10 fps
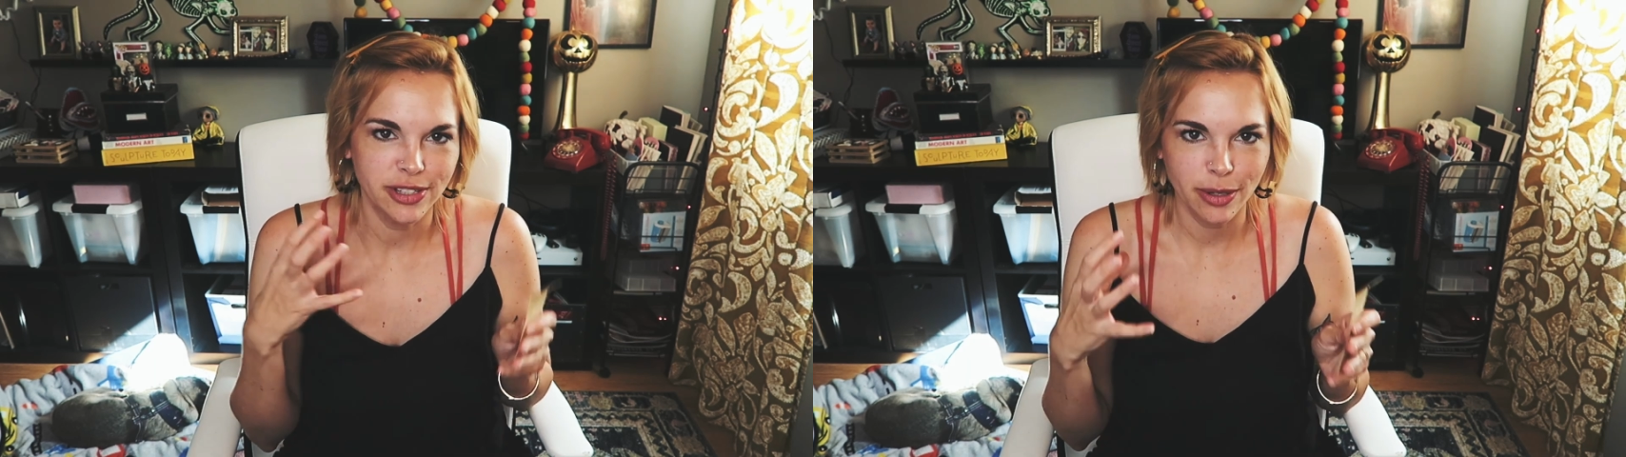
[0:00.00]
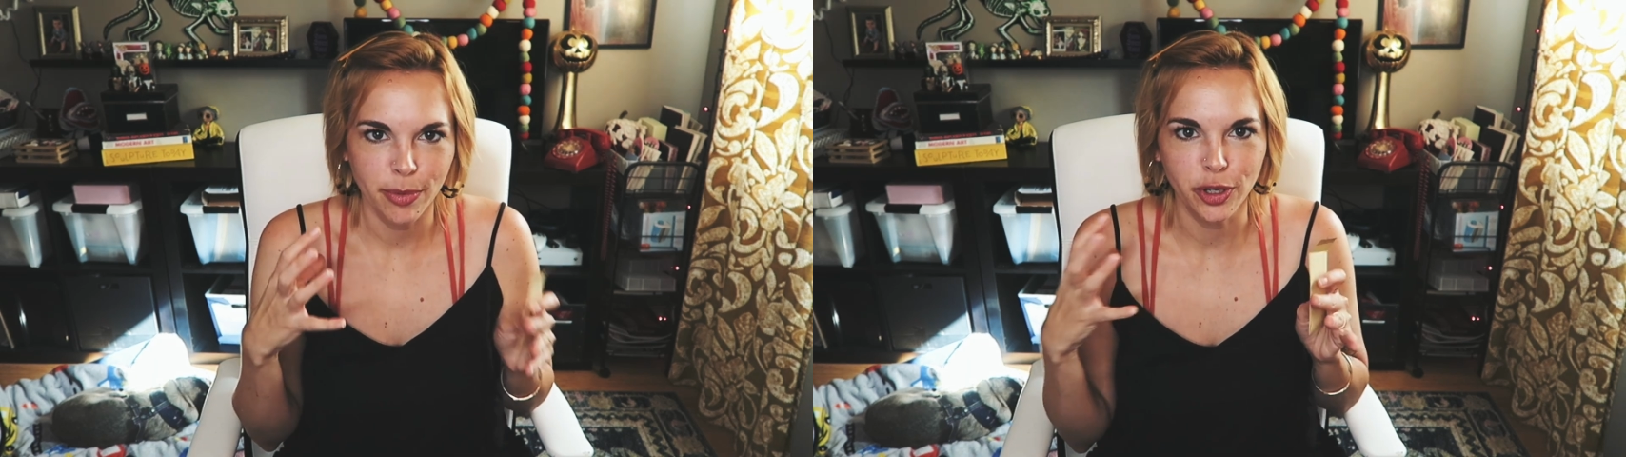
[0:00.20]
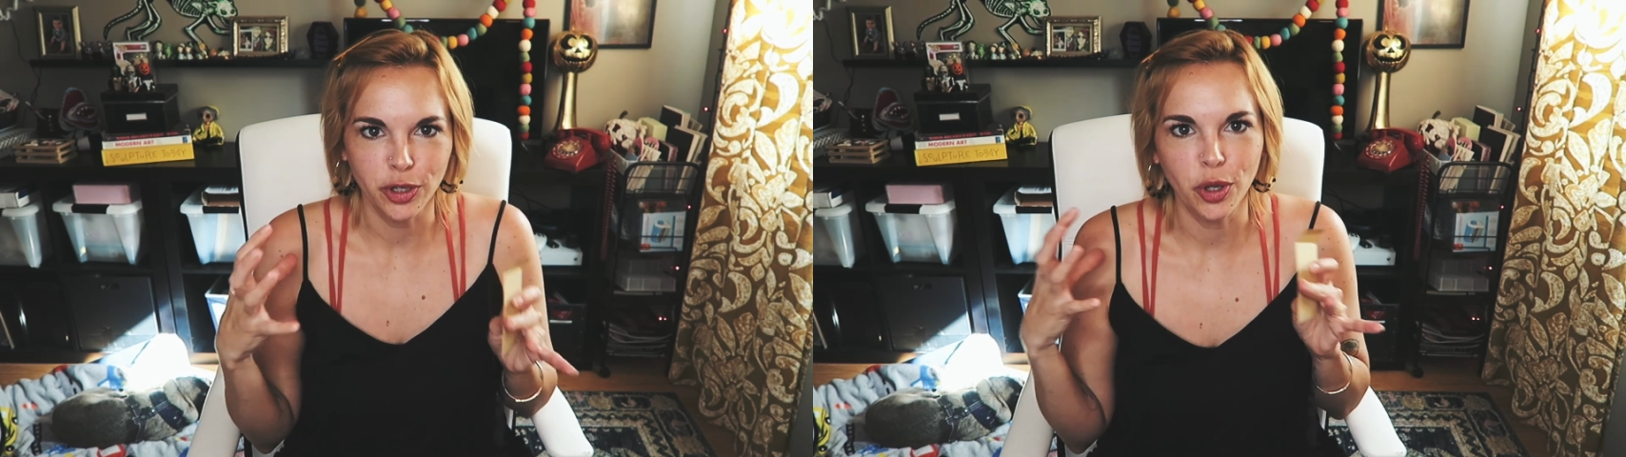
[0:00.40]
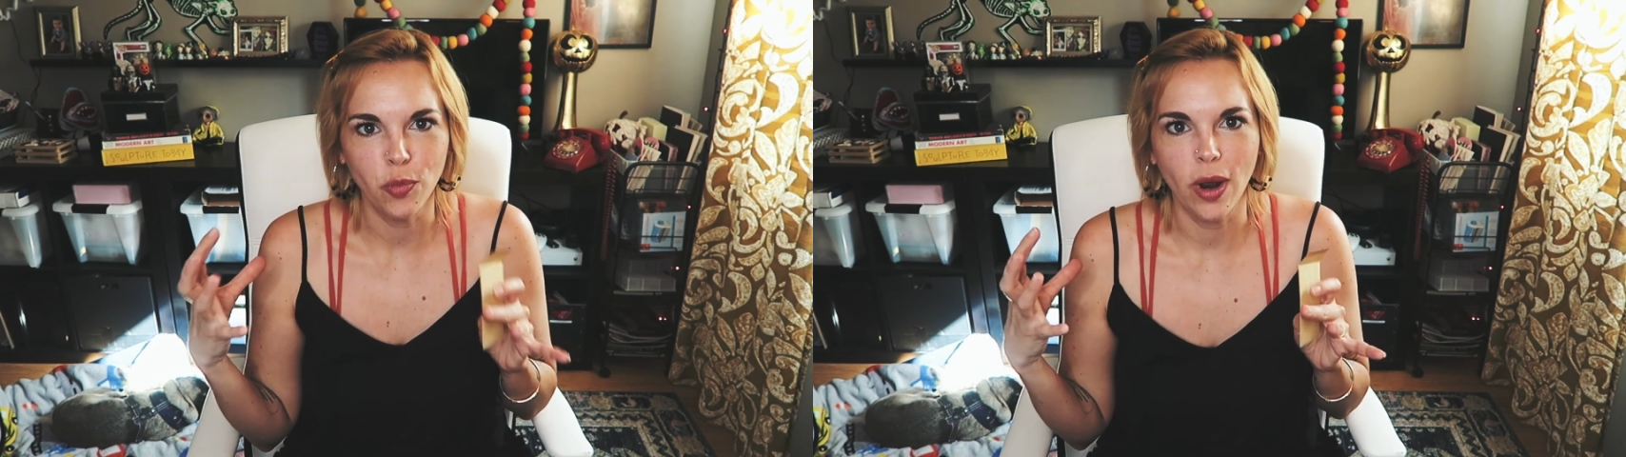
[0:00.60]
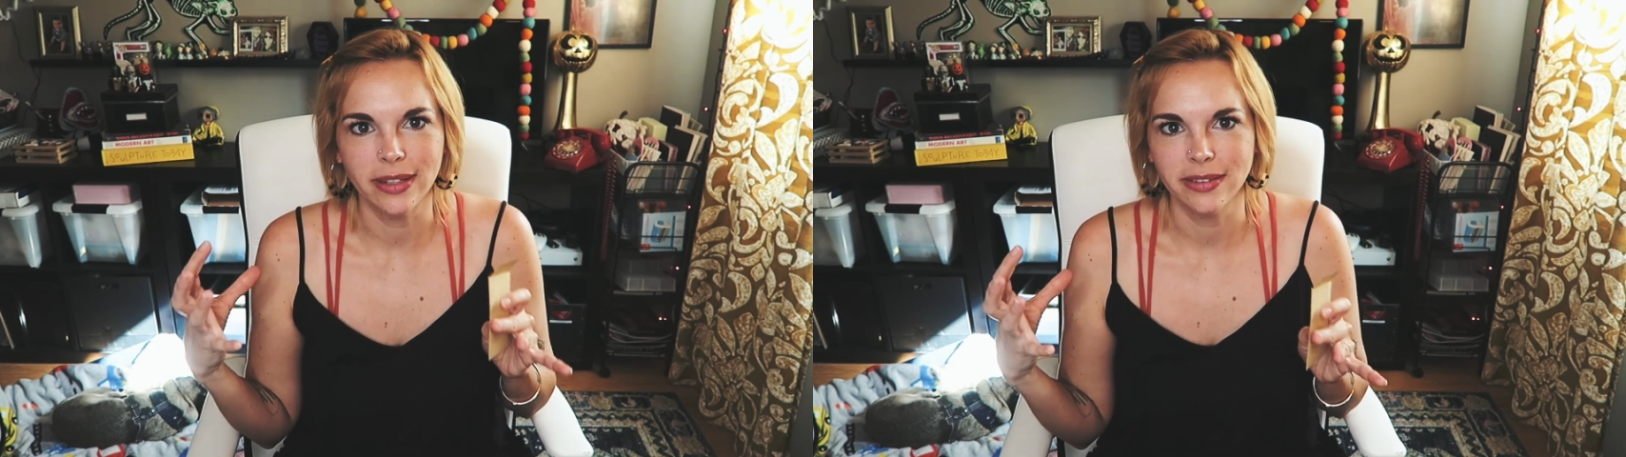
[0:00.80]
some of the good
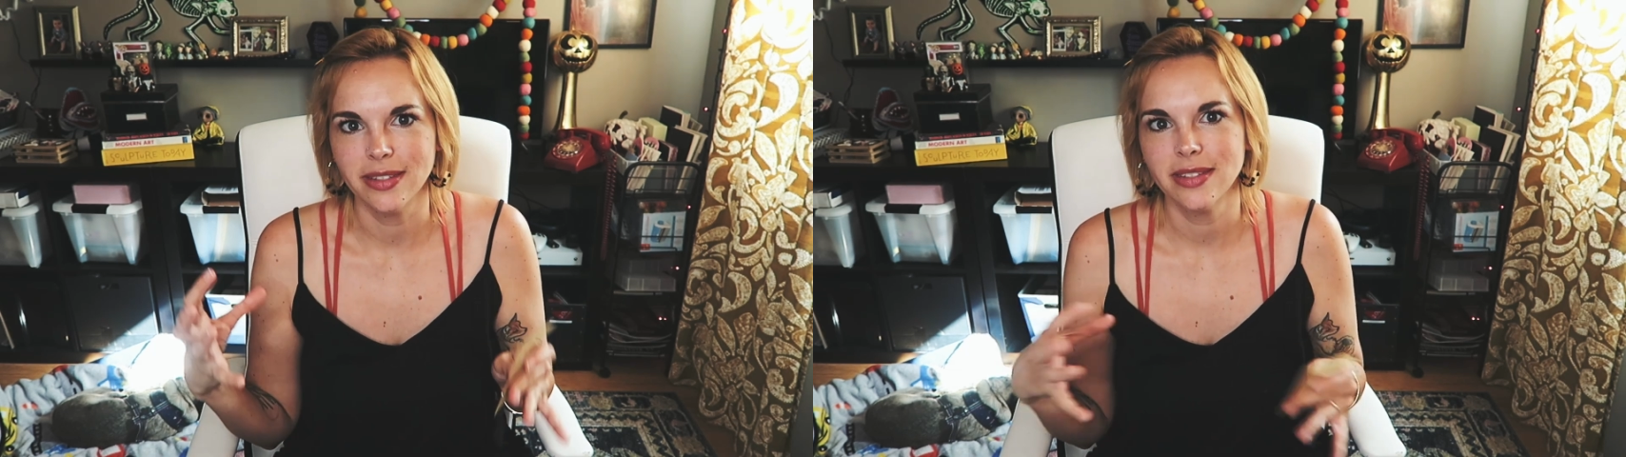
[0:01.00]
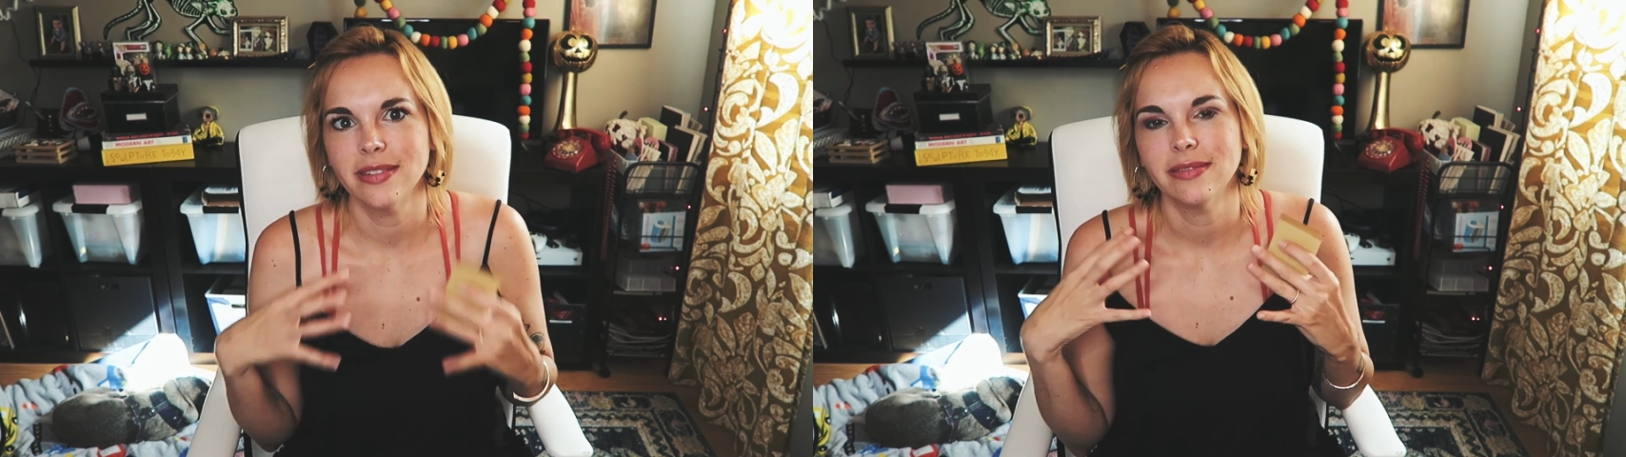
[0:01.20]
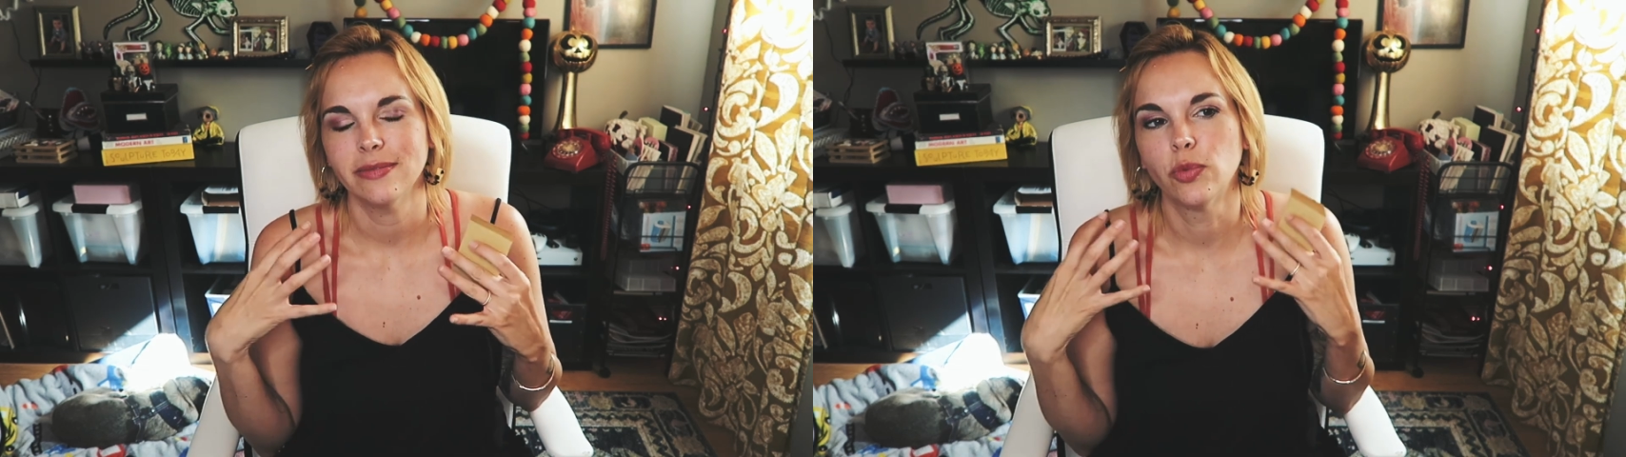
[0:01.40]
ones,